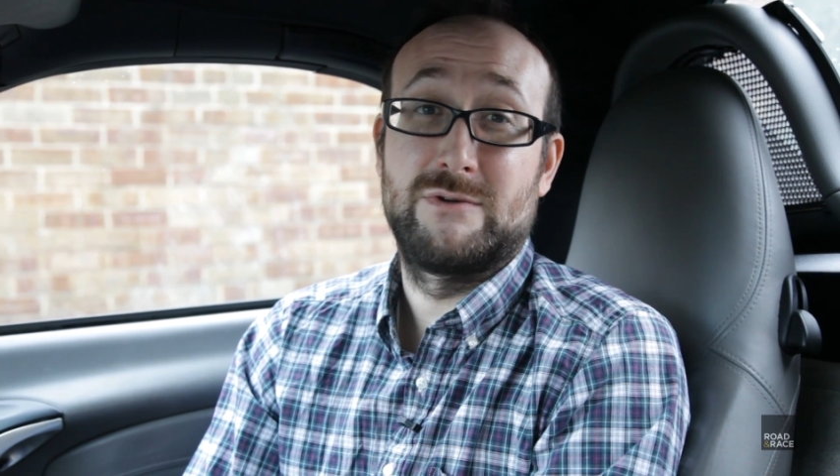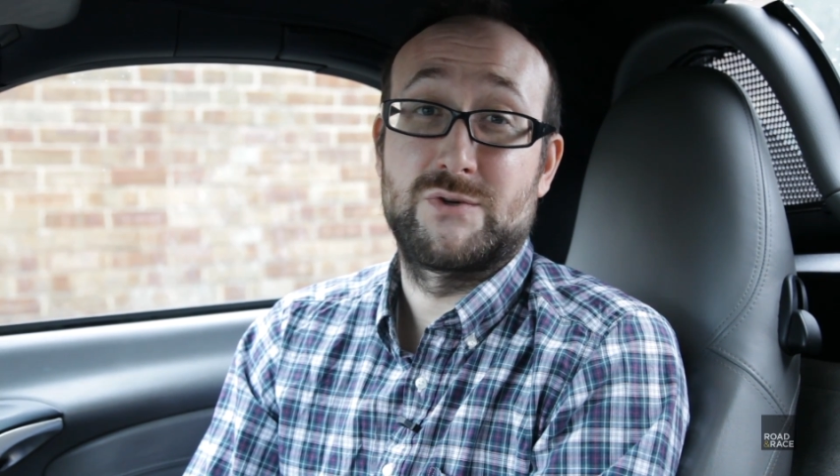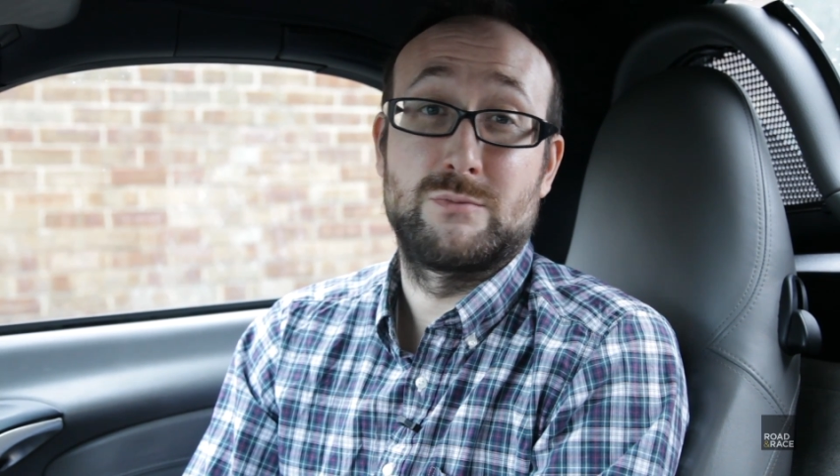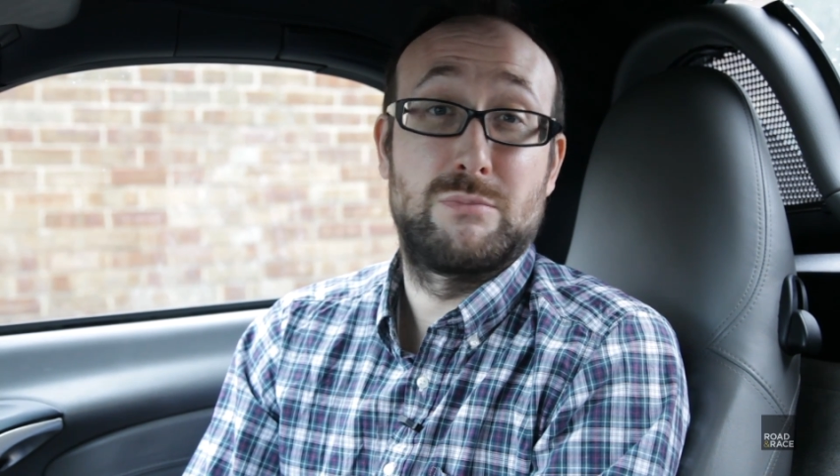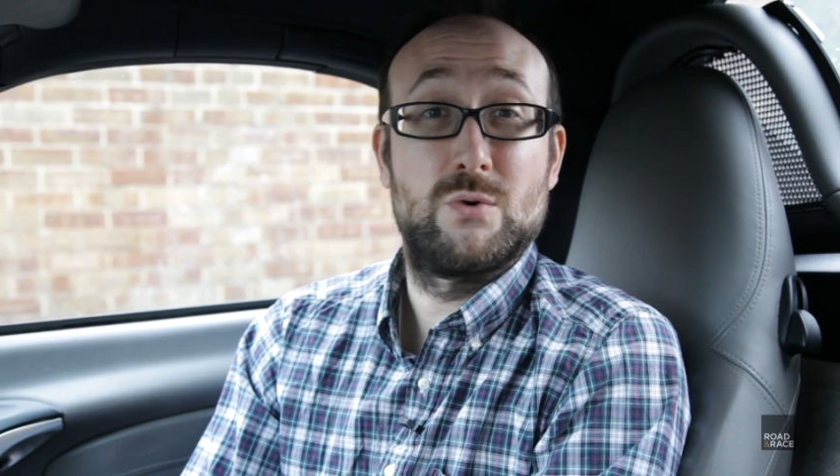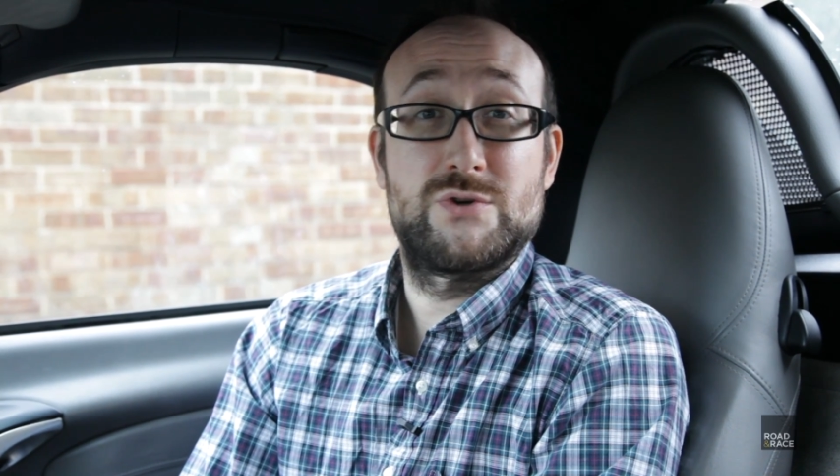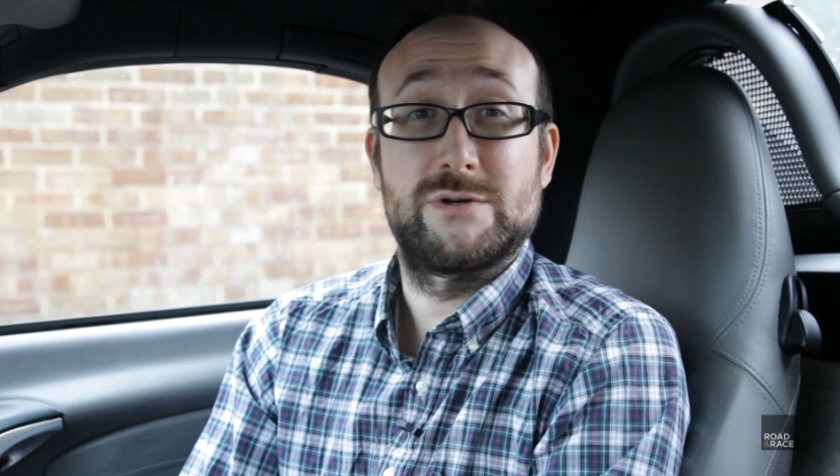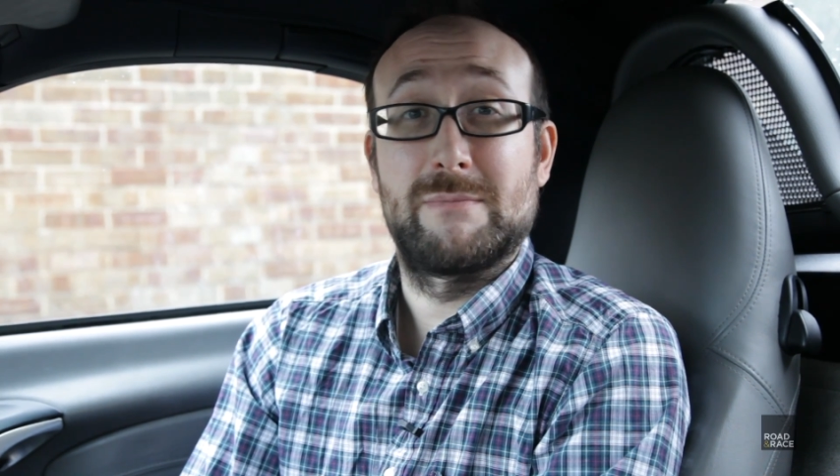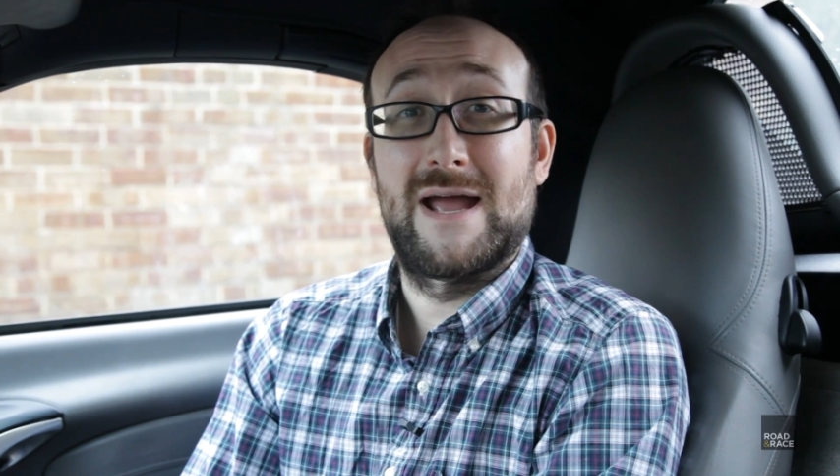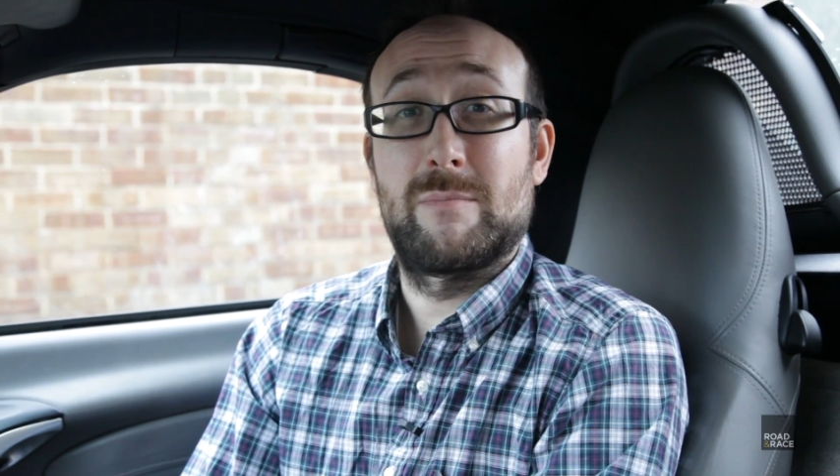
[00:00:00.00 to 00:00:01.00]
the original
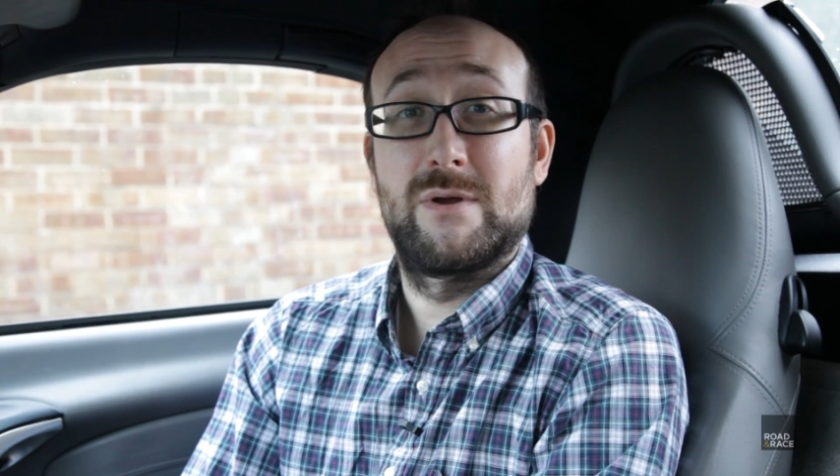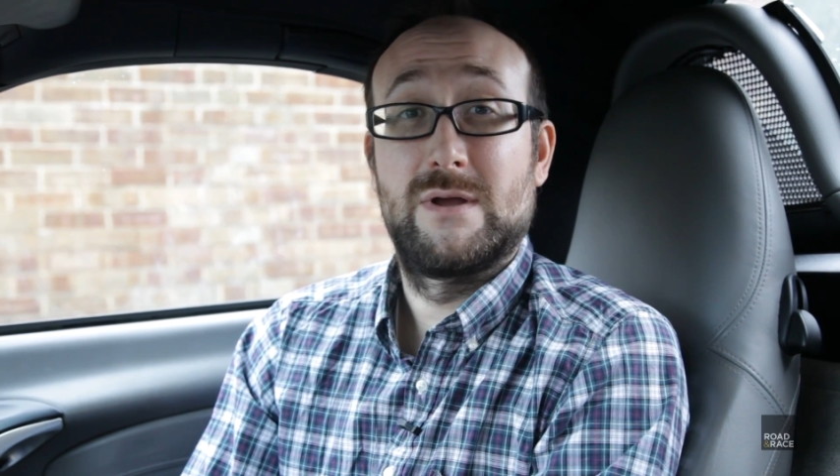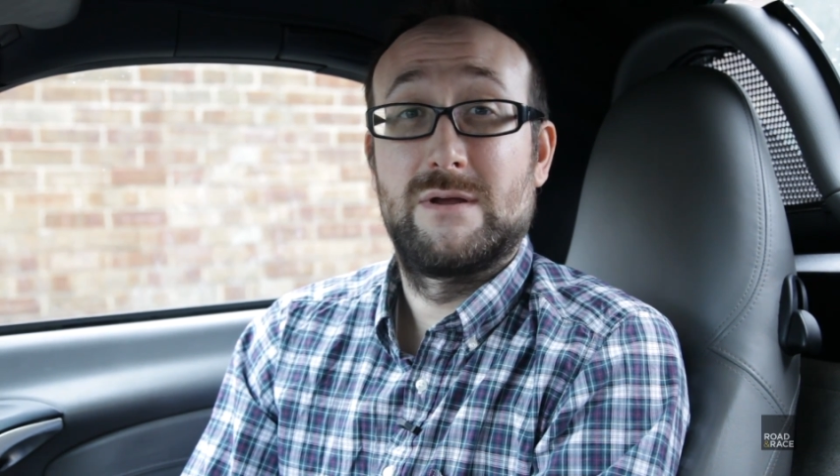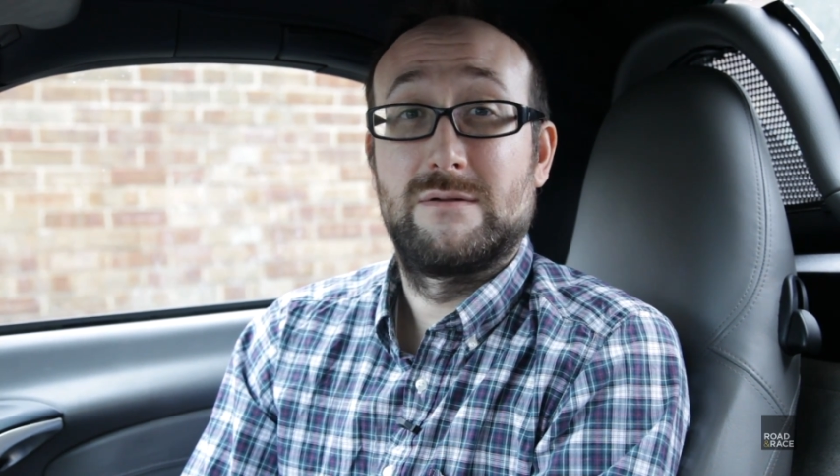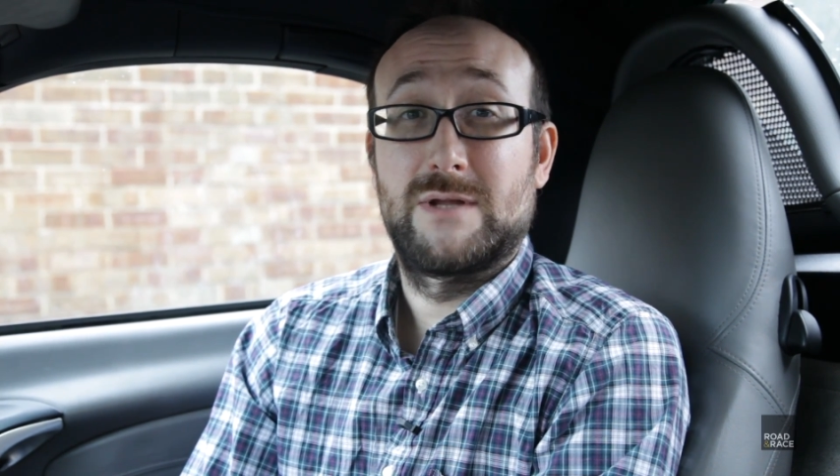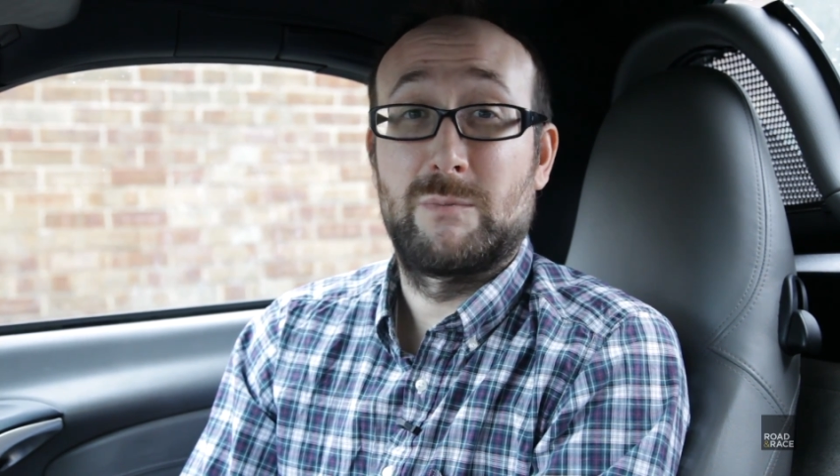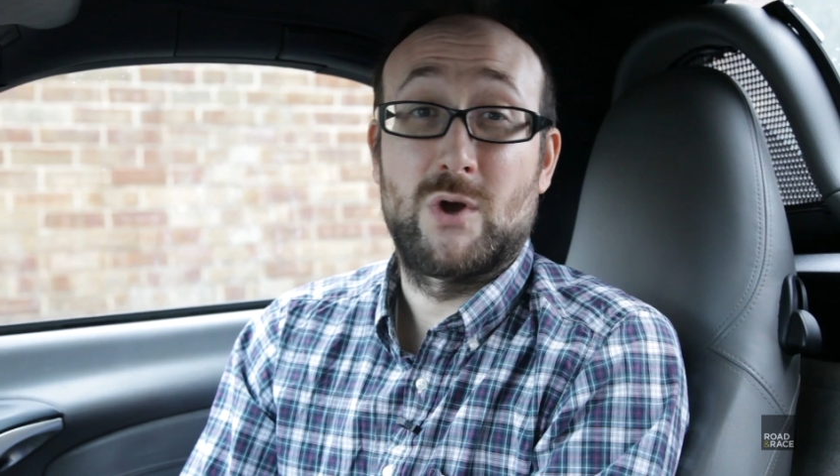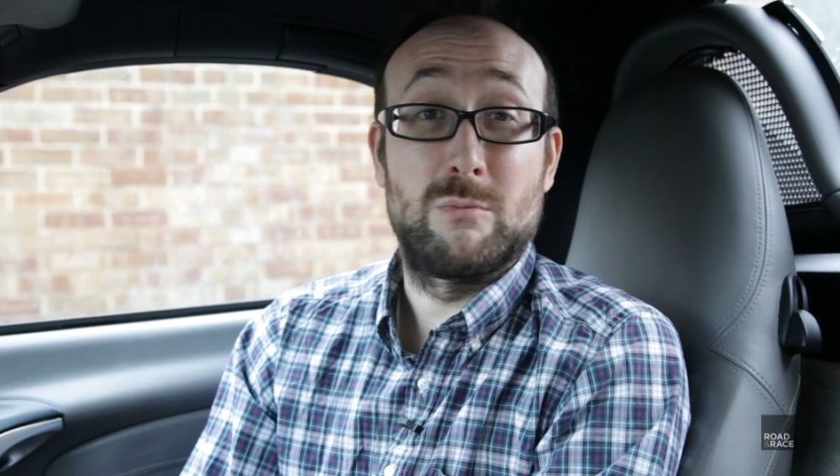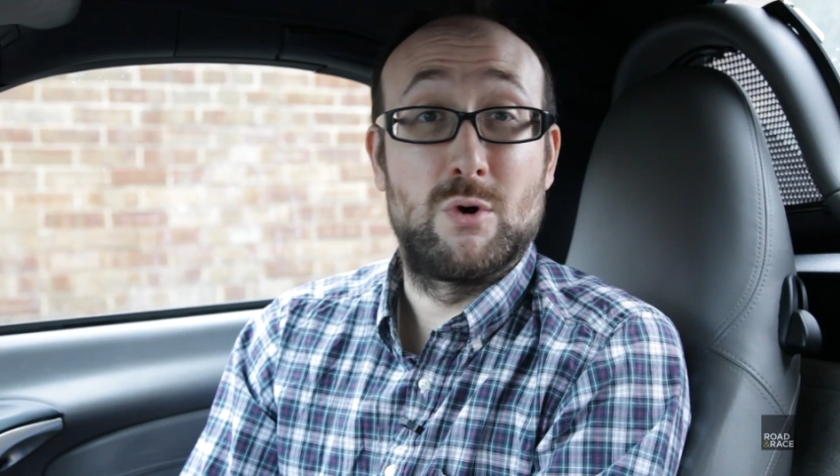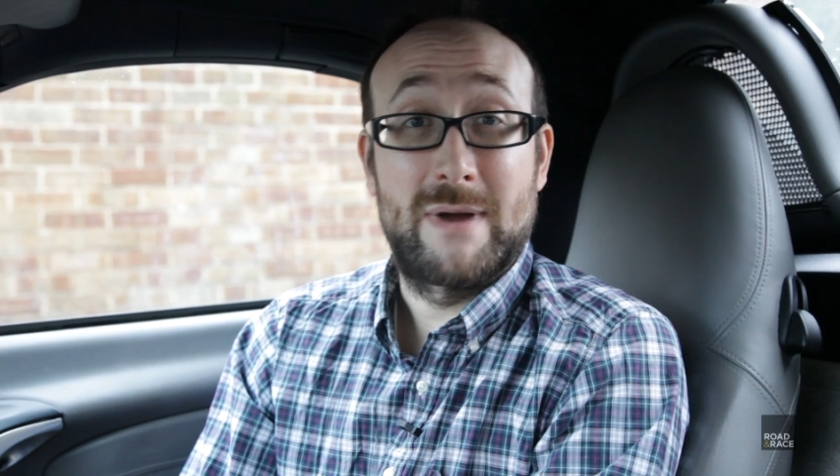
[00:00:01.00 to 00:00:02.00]
Porsche map, that we
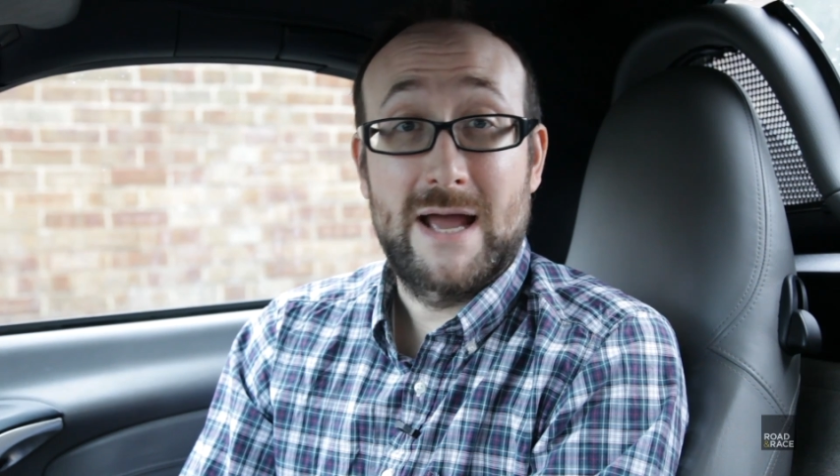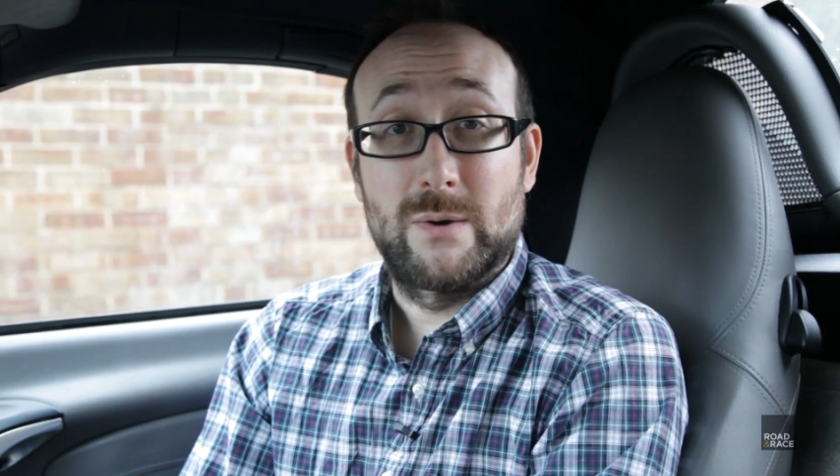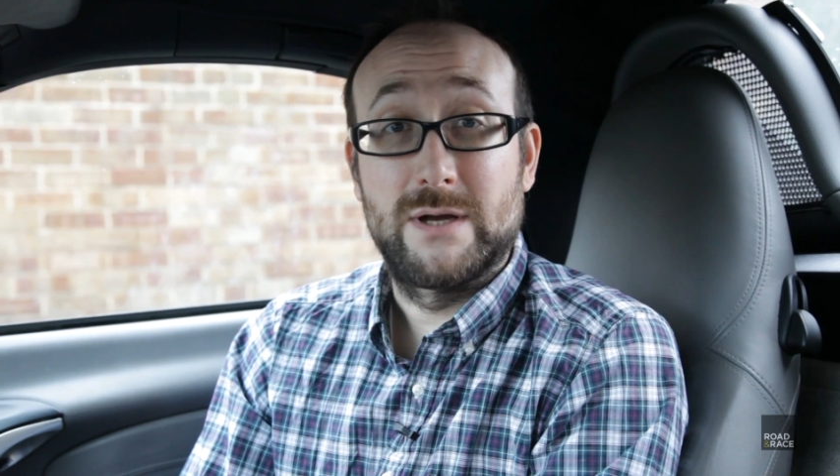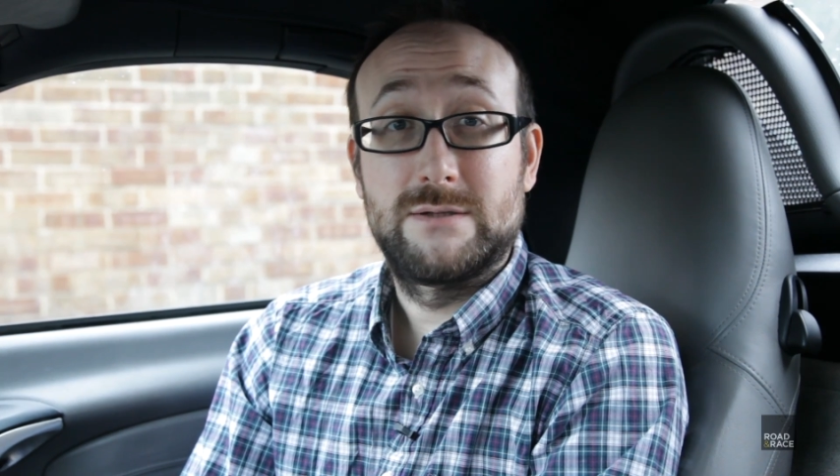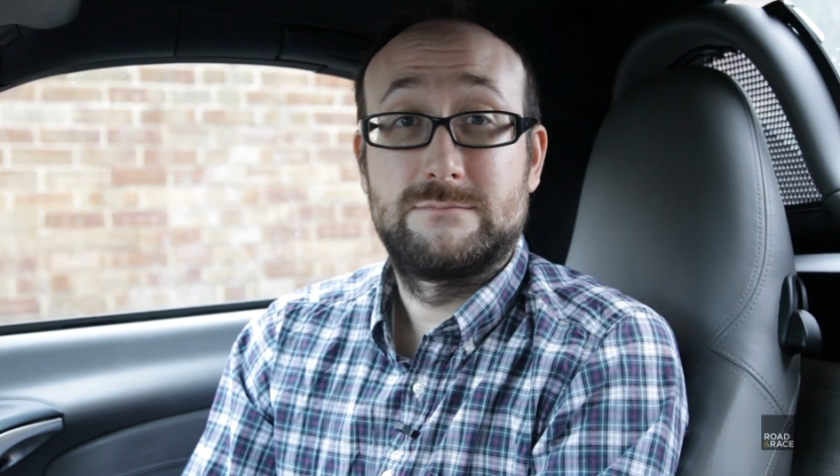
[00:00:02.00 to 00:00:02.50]
got more power.